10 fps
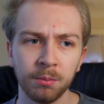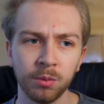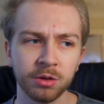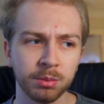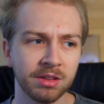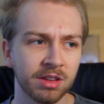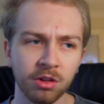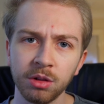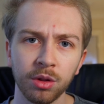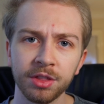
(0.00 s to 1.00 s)
which means there's
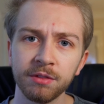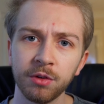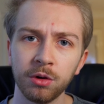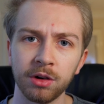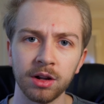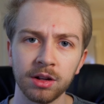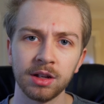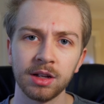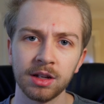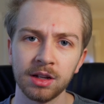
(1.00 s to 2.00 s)
only one thing for it.
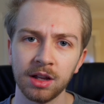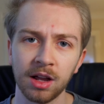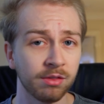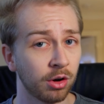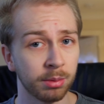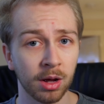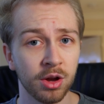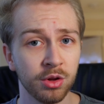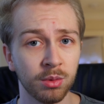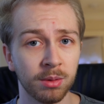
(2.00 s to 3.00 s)
I've got to buy a
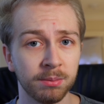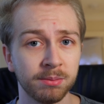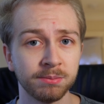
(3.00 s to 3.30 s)
new one.